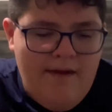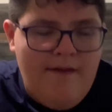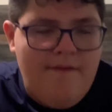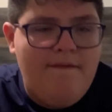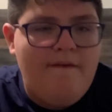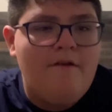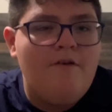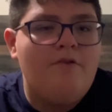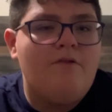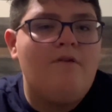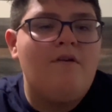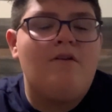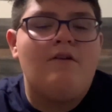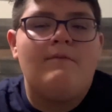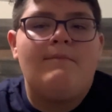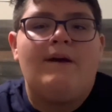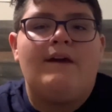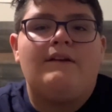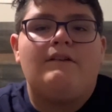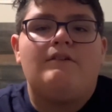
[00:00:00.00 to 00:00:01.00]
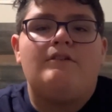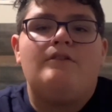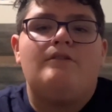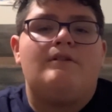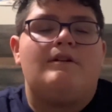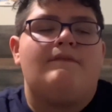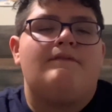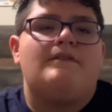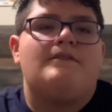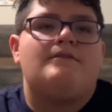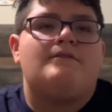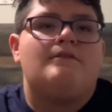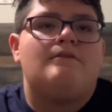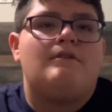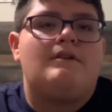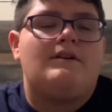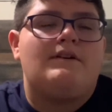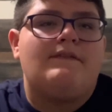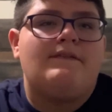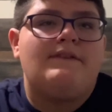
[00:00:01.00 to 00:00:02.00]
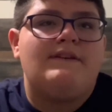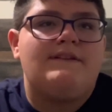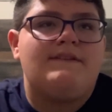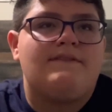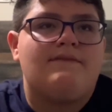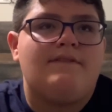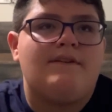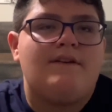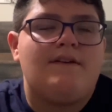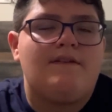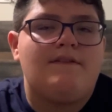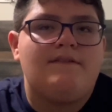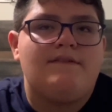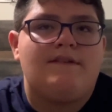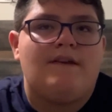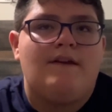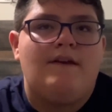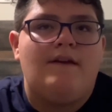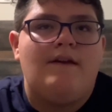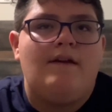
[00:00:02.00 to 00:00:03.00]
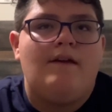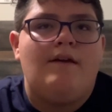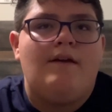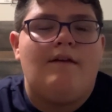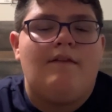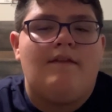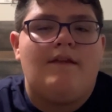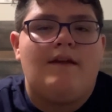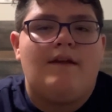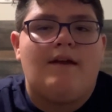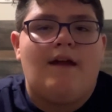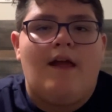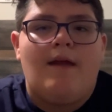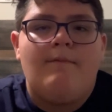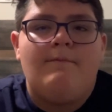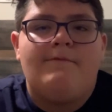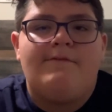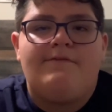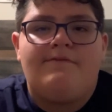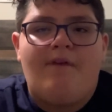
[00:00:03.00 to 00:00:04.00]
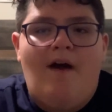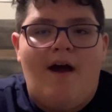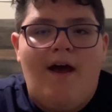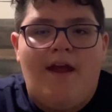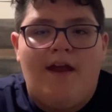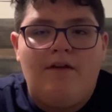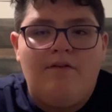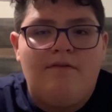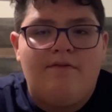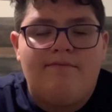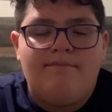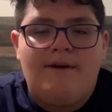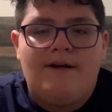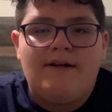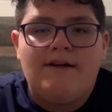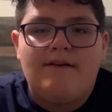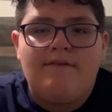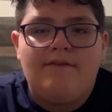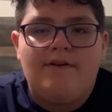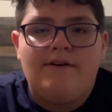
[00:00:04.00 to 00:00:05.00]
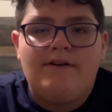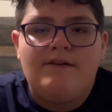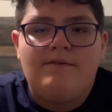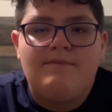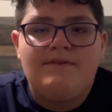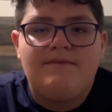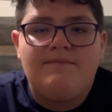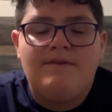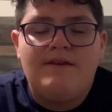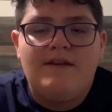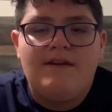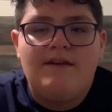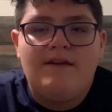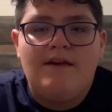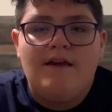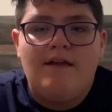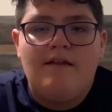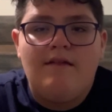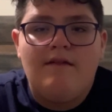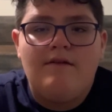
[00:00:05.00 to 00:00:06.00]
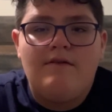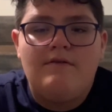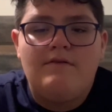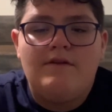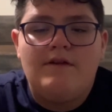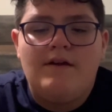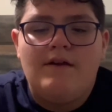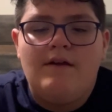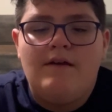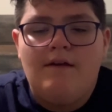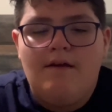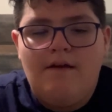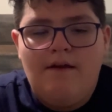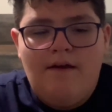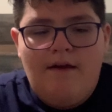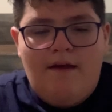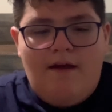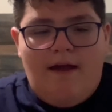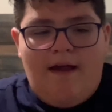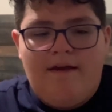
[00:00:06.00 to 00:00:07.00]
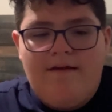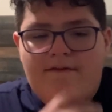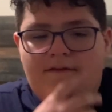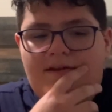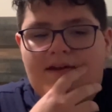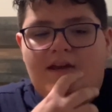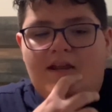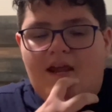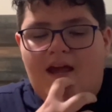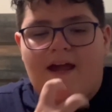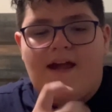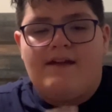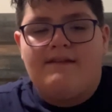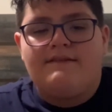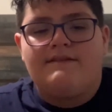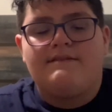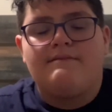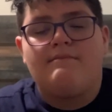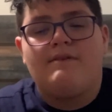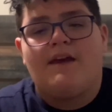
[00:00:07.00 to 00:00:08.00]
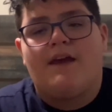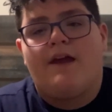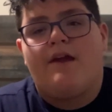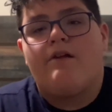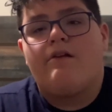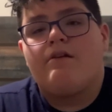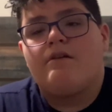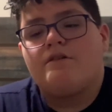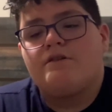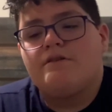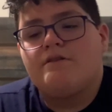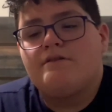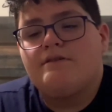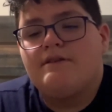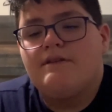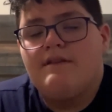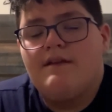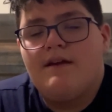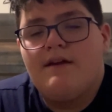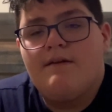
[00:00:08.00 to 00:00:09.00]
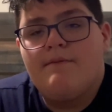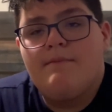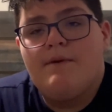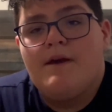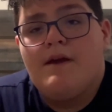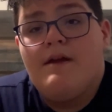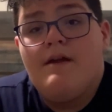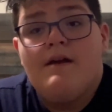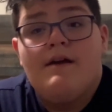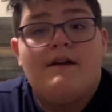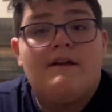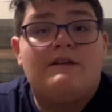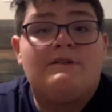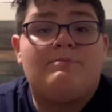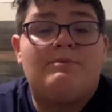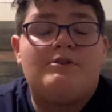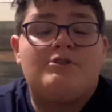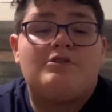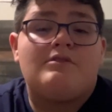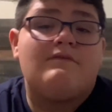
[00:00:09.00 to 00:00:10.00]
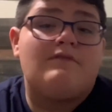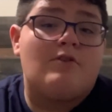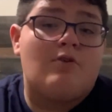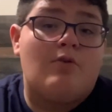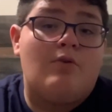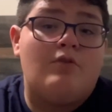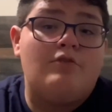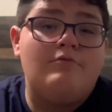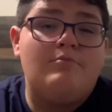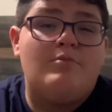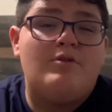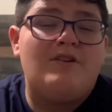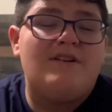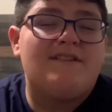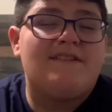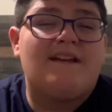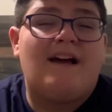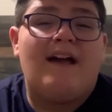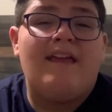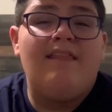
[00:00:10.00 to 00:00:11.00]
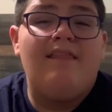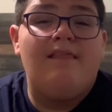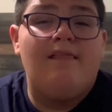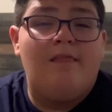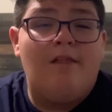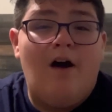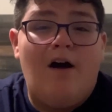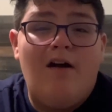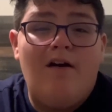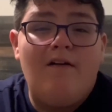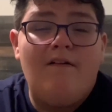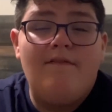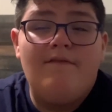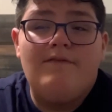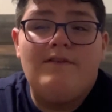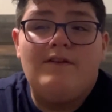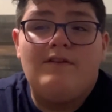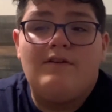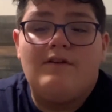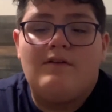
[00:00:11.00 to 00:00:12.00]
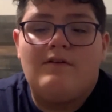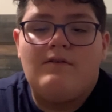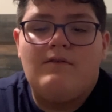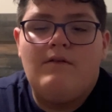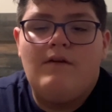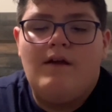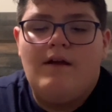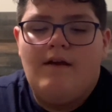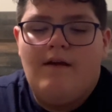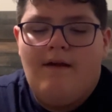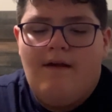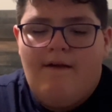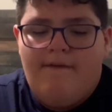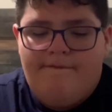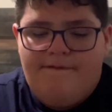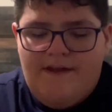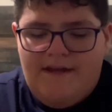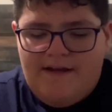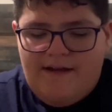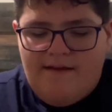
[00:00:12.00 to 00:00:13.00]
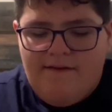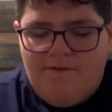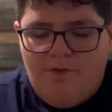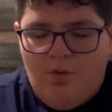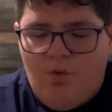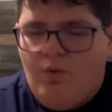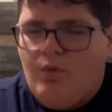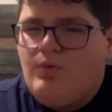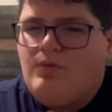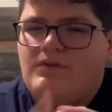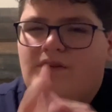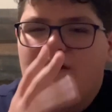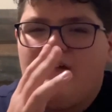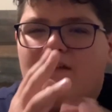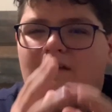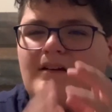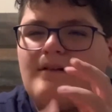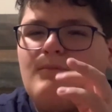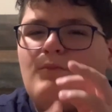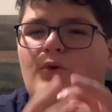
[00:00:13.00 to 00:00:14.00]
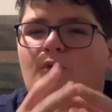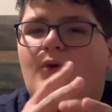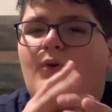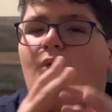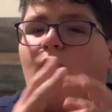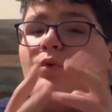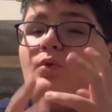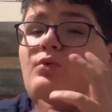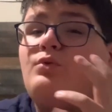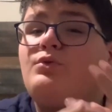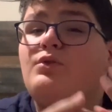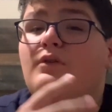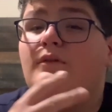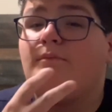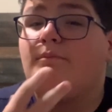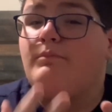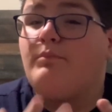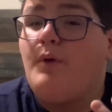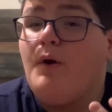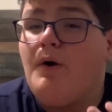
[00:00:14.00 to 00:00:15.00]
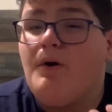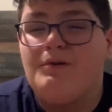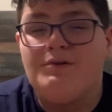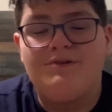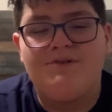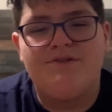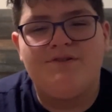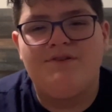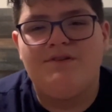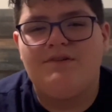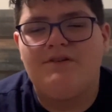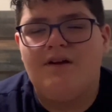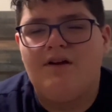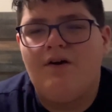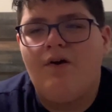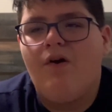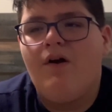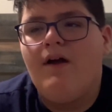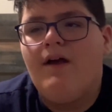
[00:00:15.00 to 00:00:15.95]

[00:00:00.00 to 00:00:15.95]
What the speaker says: Now a quick reminder, you don't have to do all of these things. Like, I'm fine with manga volumes being yellowed. I think it adds some character to them, especially if they're old books. I love, you know, the idea of like more older books, you know.